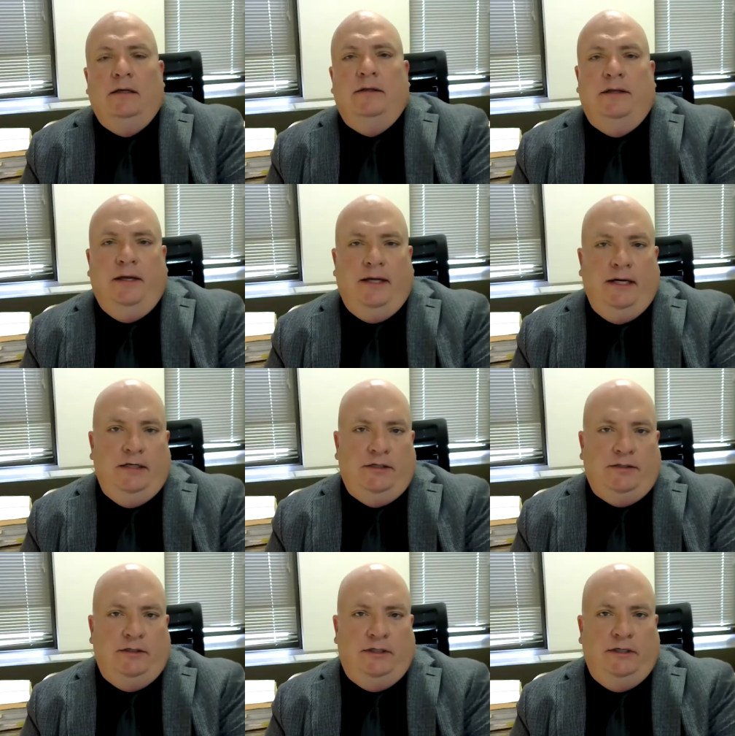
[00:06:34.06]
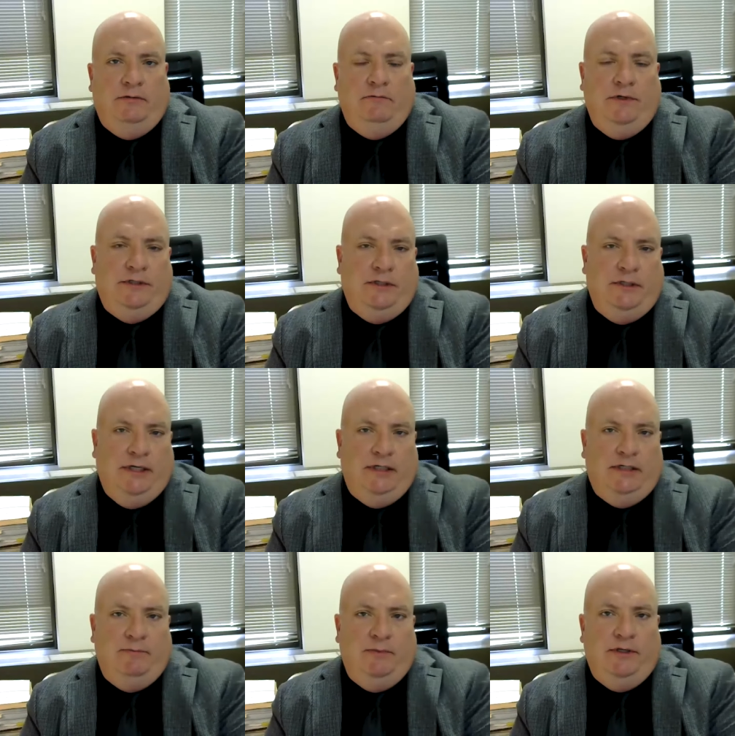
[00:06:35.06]
The Ninth Circuit with
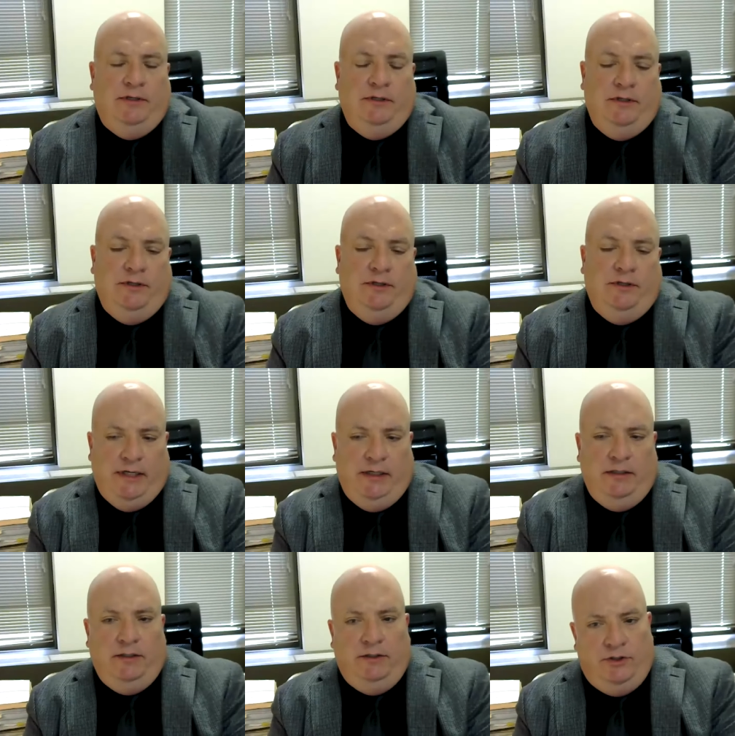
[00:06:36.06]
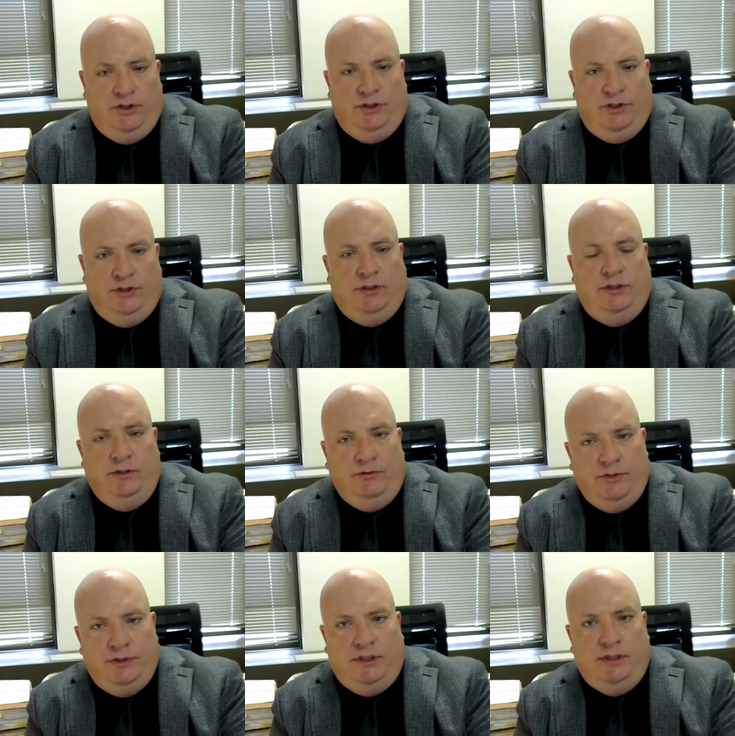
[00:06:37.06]
Sineneng-Smith, then just
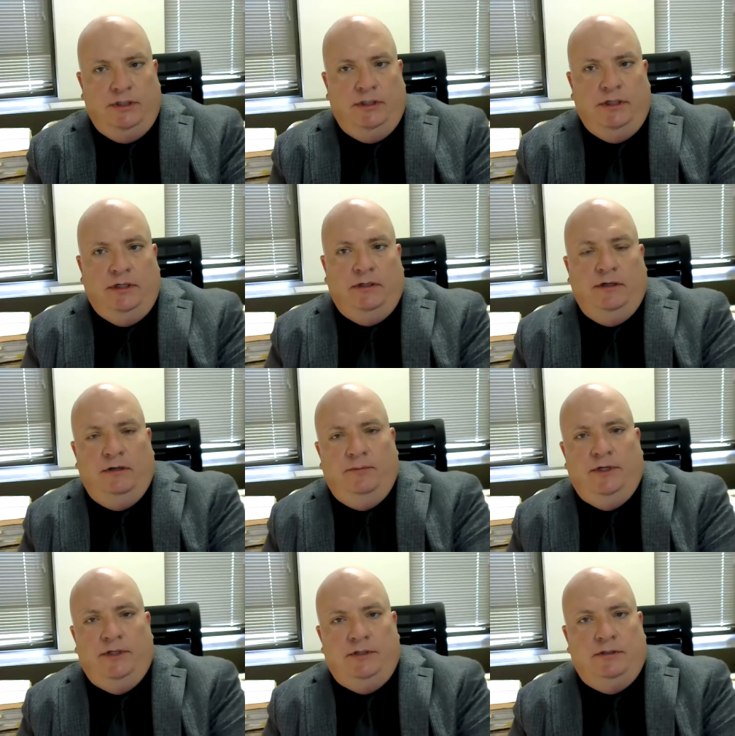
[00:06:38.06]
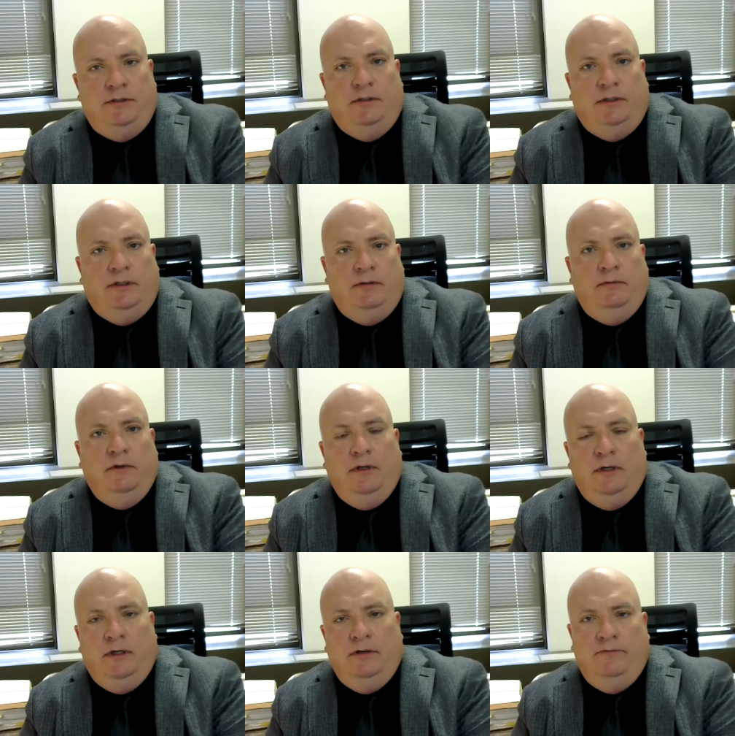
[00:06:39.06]
using the arguments of,
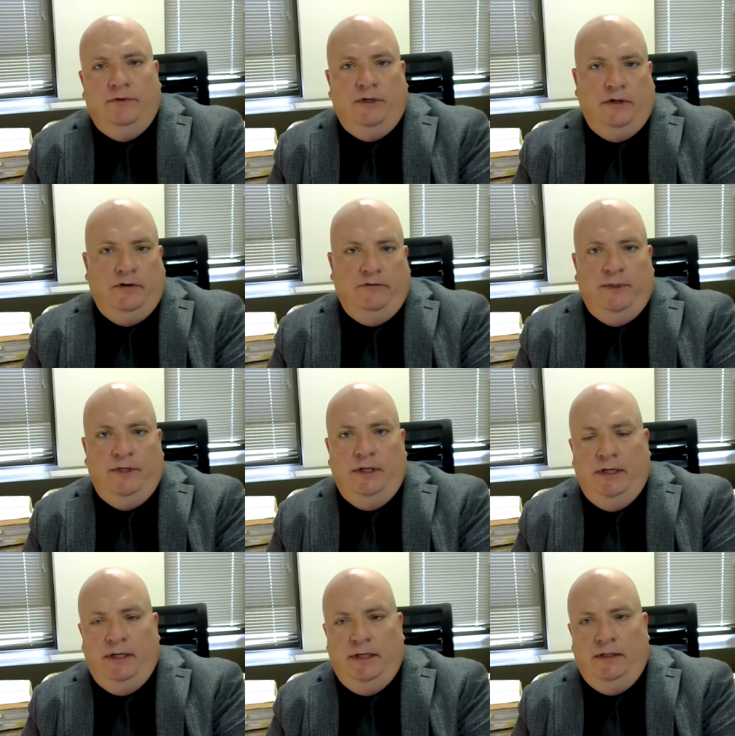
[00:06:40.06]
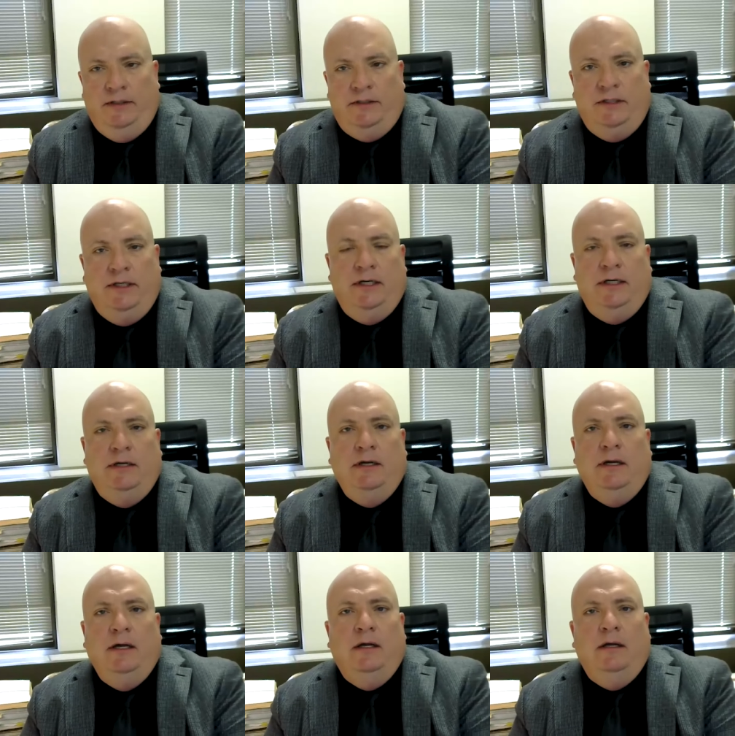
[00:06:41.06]
of the government and Sineneng,
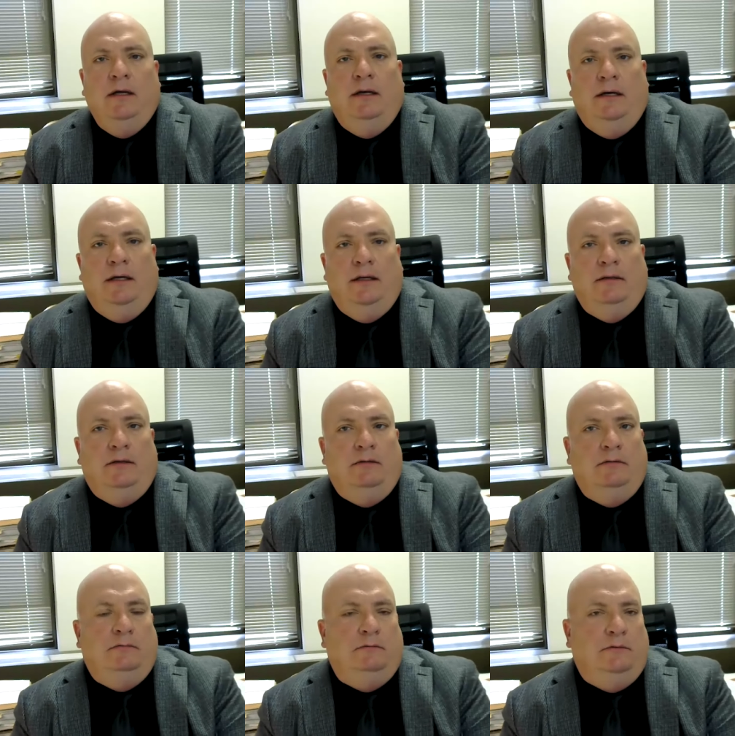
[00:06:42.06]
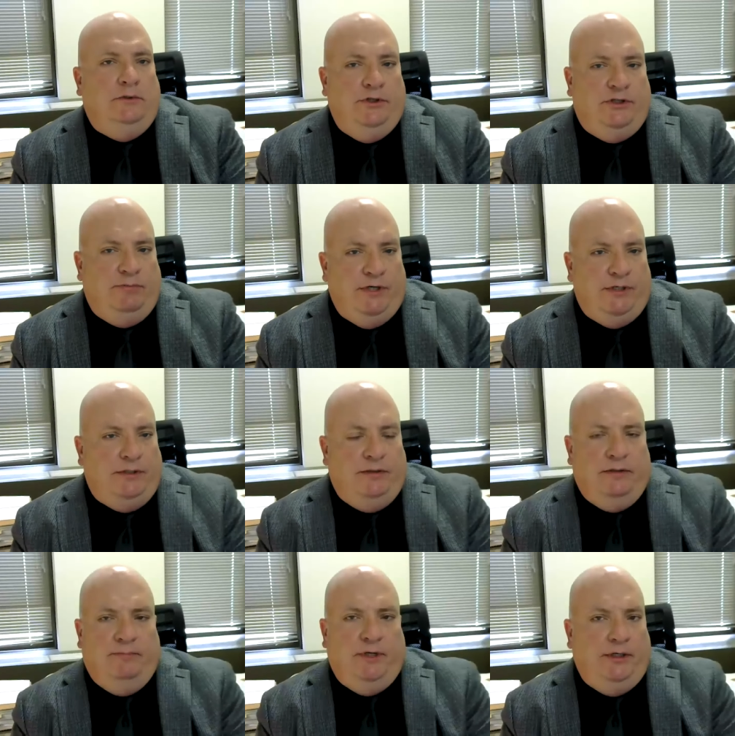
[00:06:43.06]
uh, dismissed
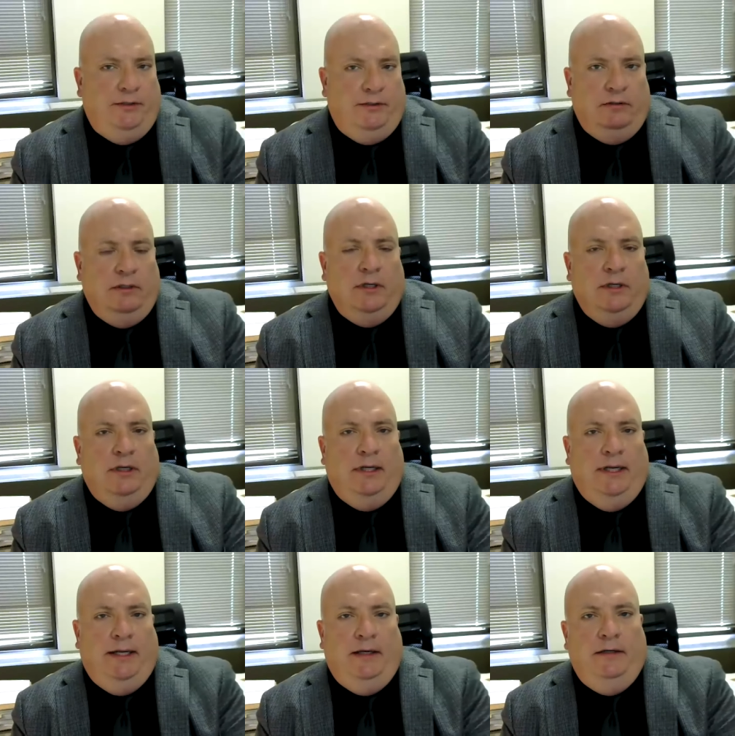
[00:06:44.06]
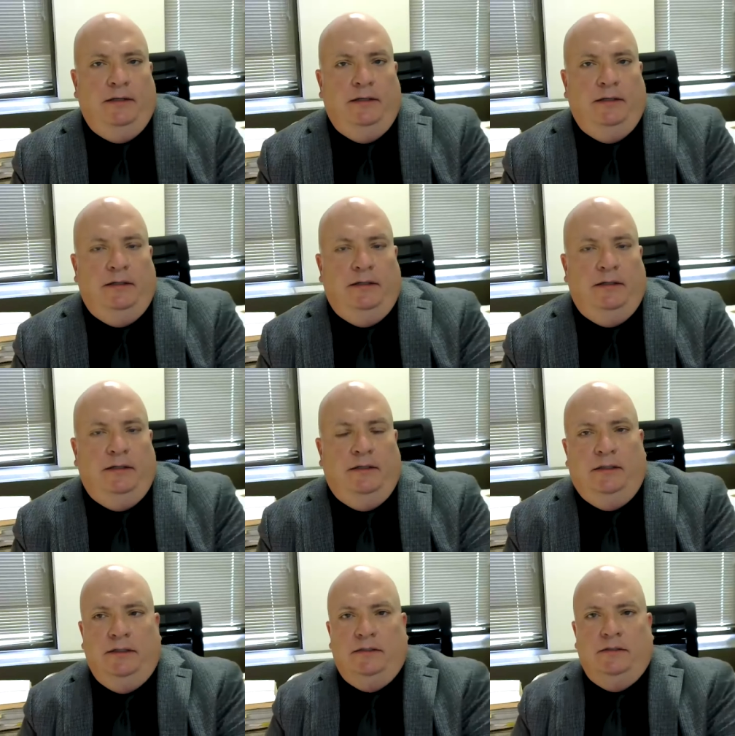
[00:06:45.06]
their appeal and uh,
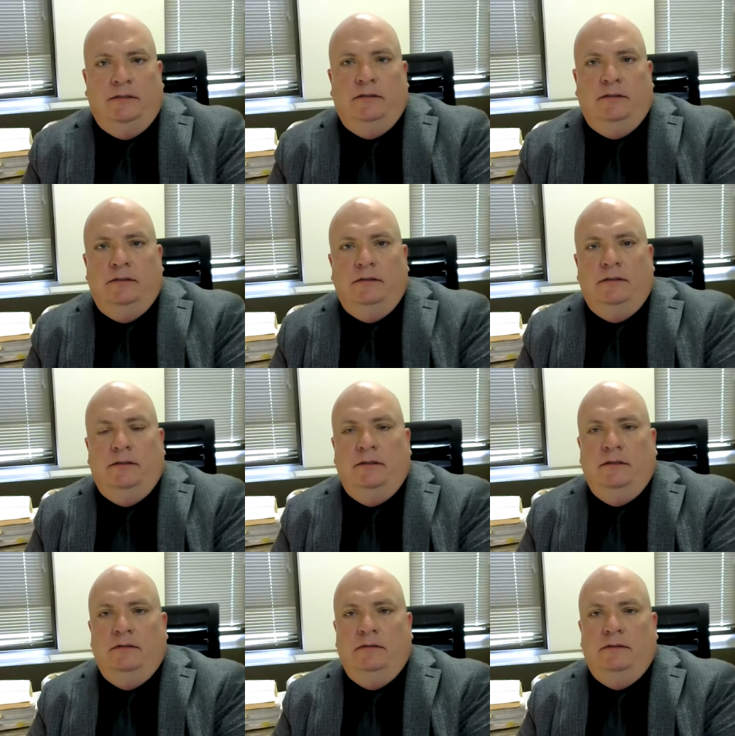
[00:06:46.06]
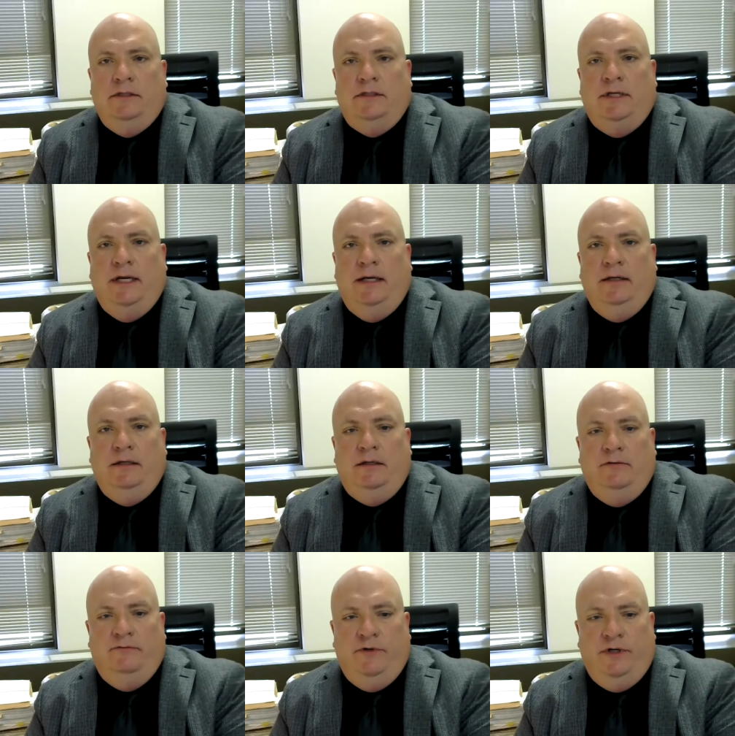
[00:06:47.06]
the, sustained the
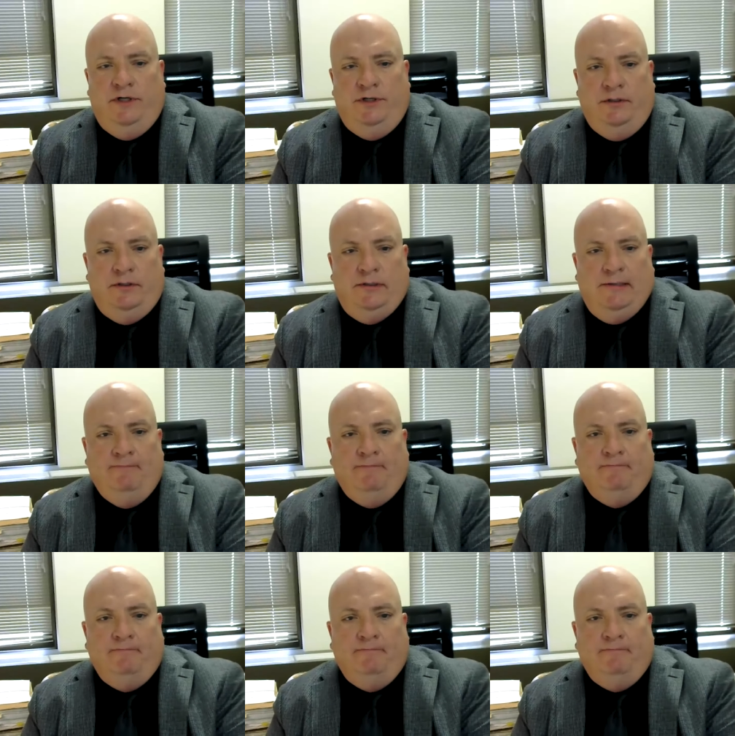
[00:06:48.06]
convictions.